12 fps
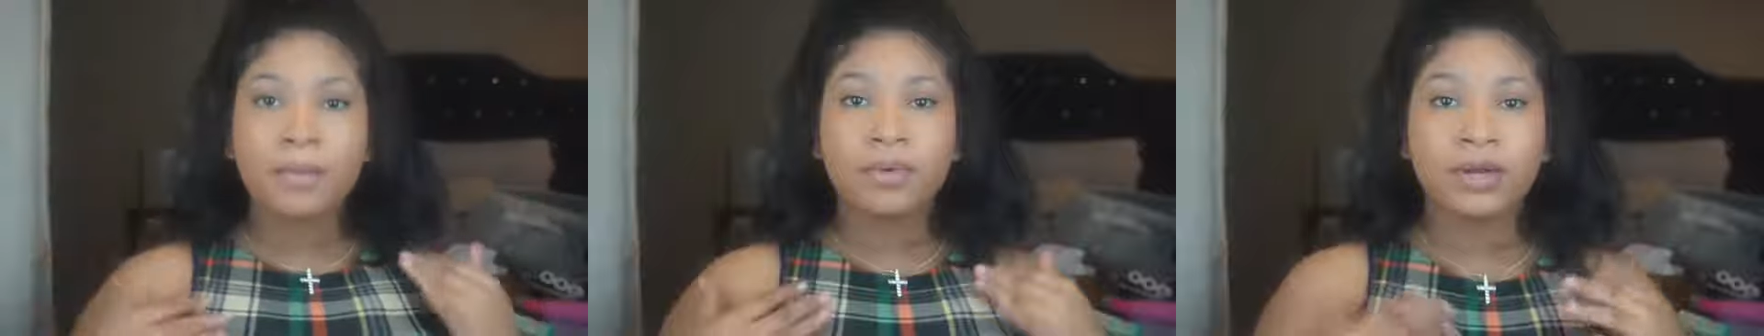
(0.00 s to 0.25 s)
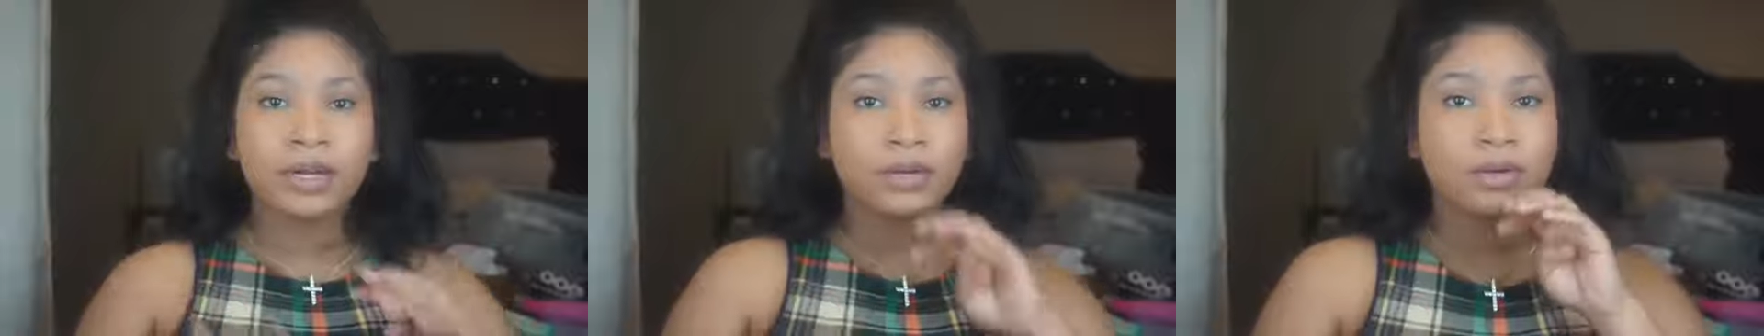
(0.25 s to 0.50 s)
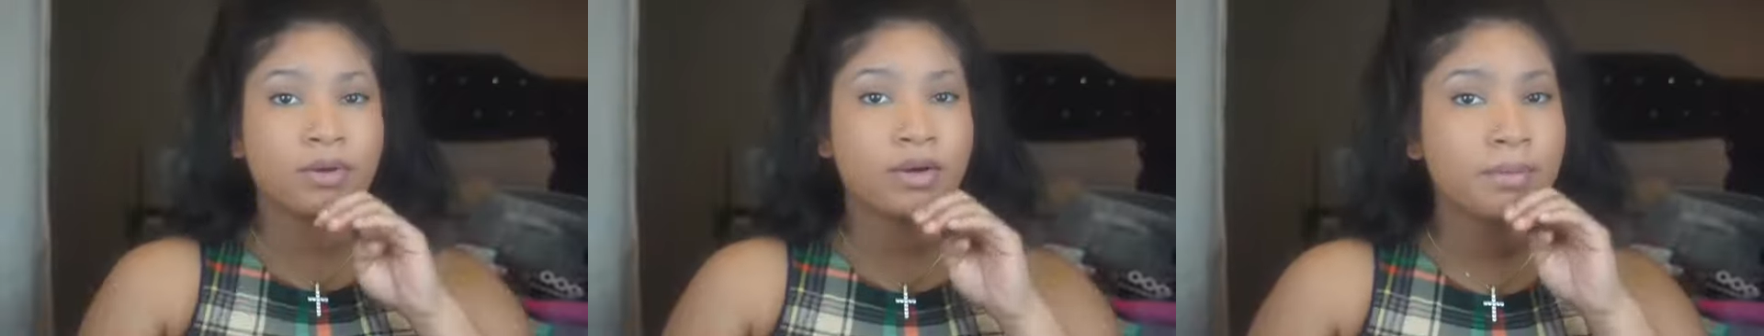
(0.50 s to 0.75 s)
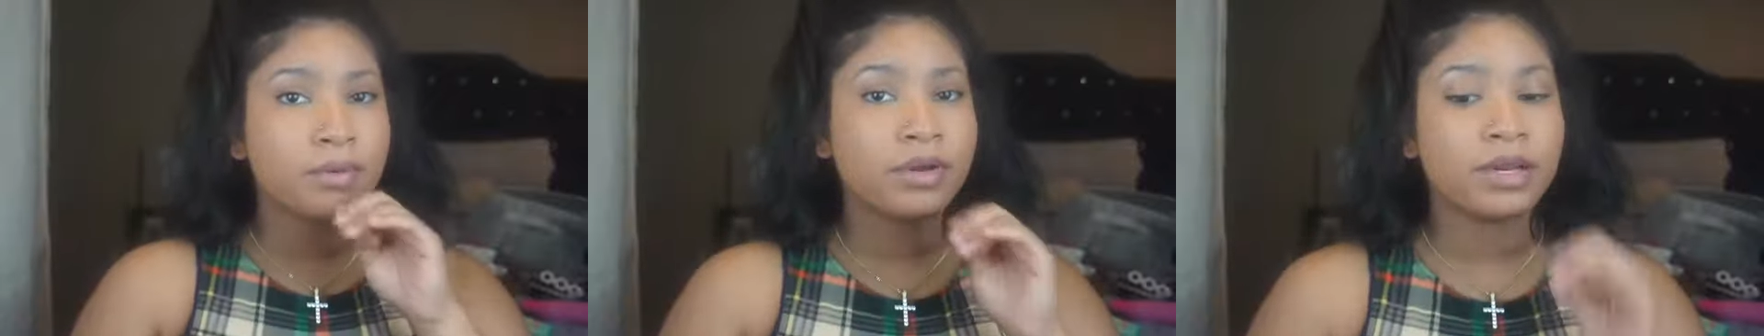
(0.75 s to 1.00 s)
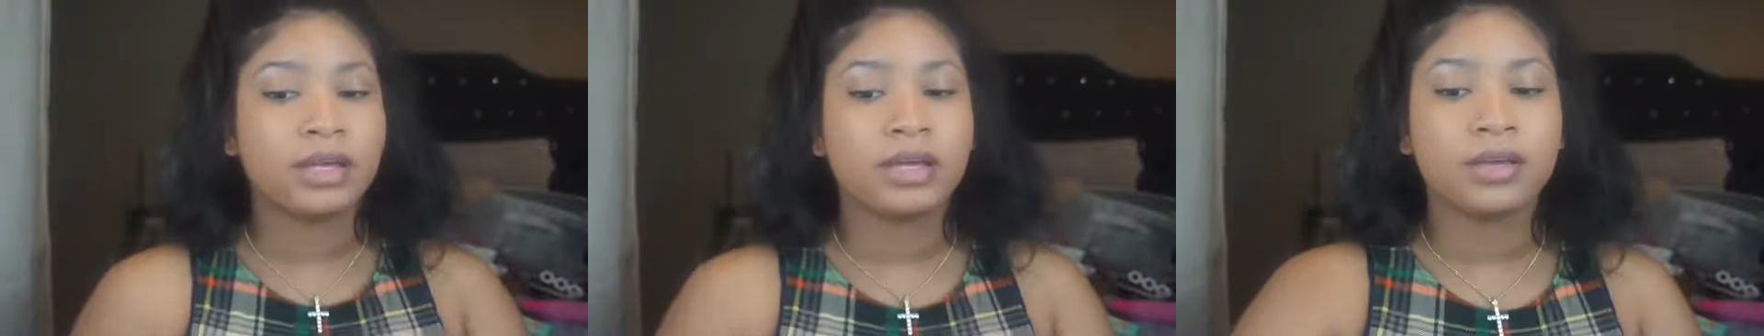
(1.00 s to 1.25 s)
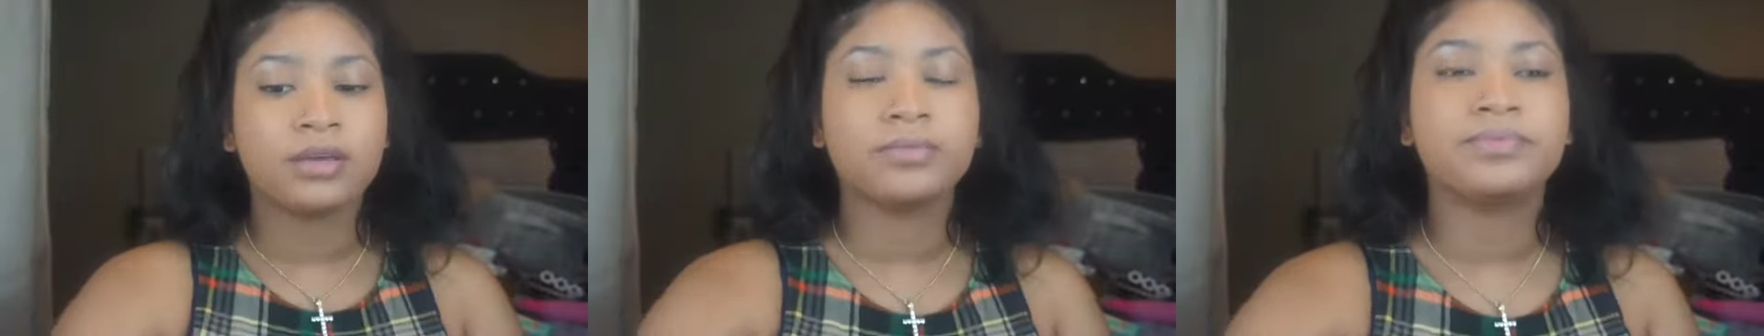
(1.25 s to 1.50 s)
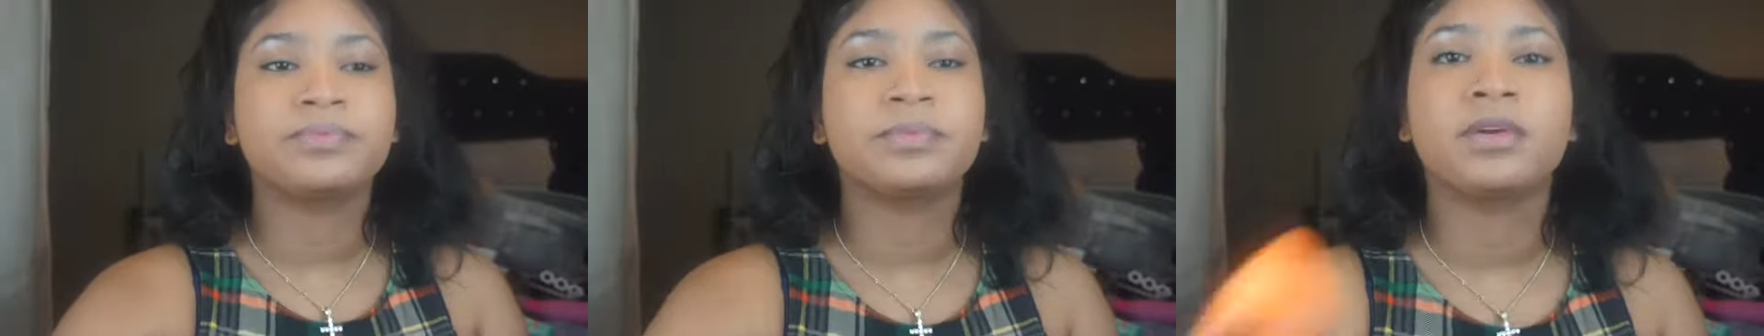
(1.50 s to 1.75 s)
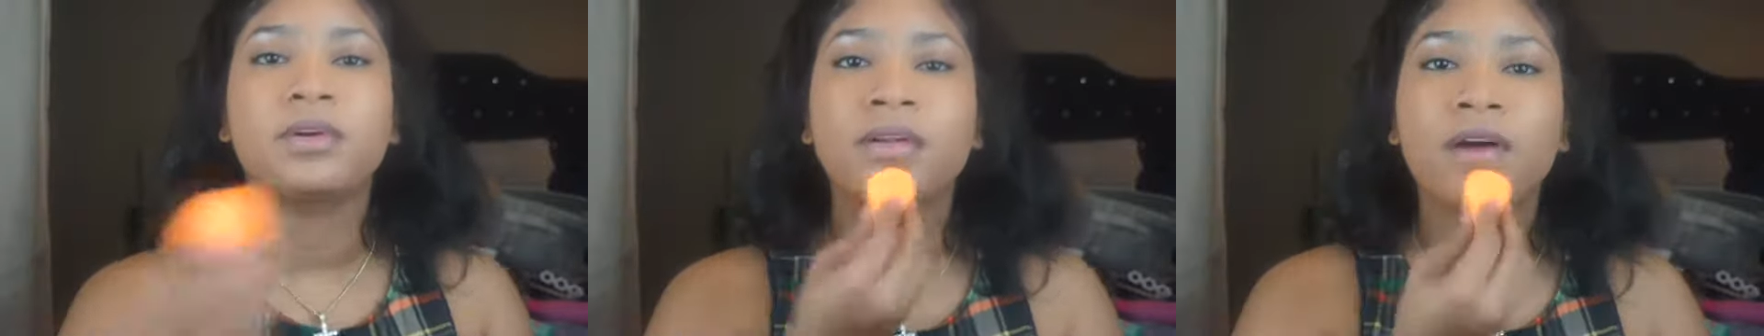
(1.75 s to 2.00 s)
pretty dewy, pretty
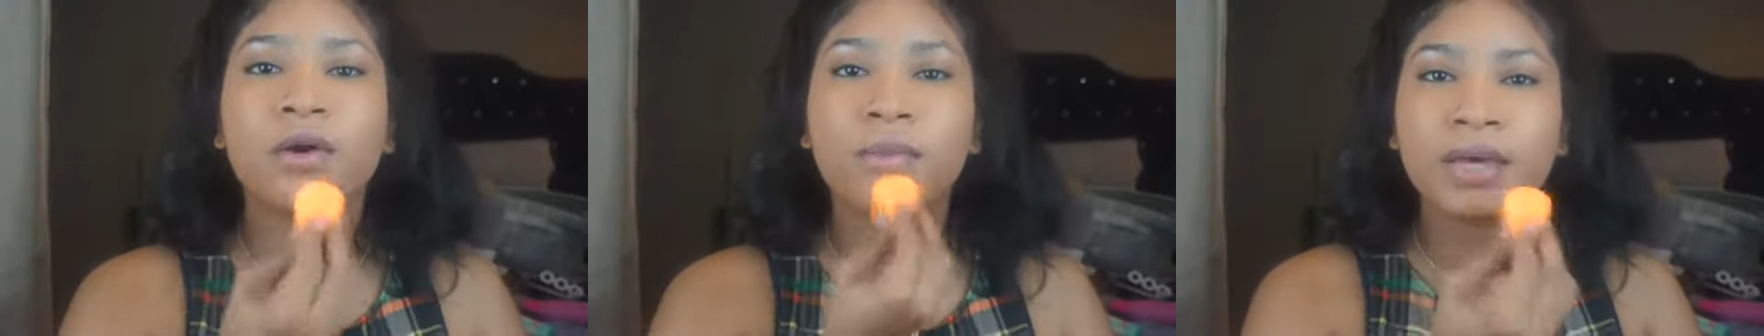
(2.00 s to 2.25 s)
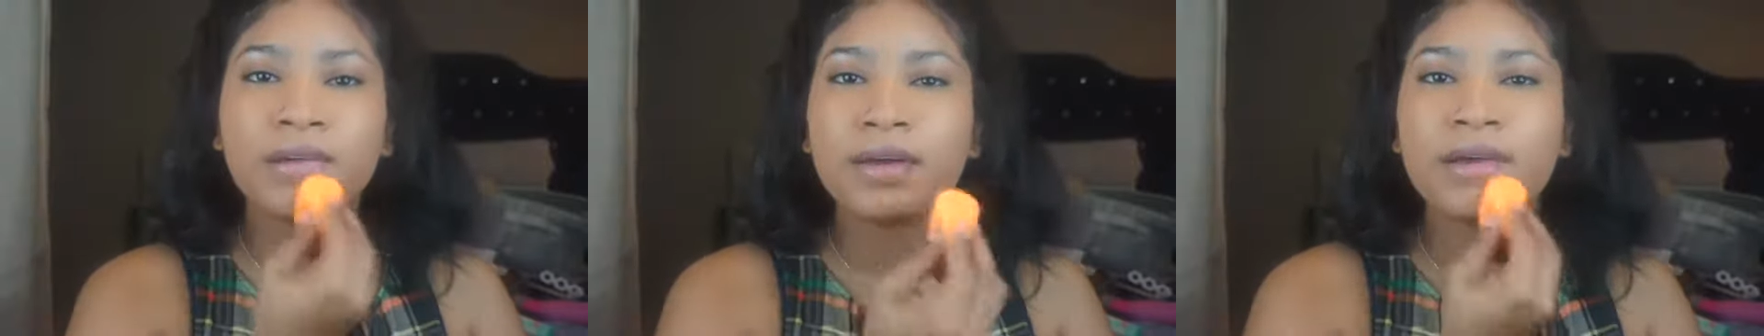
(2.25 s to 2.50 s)
glowy.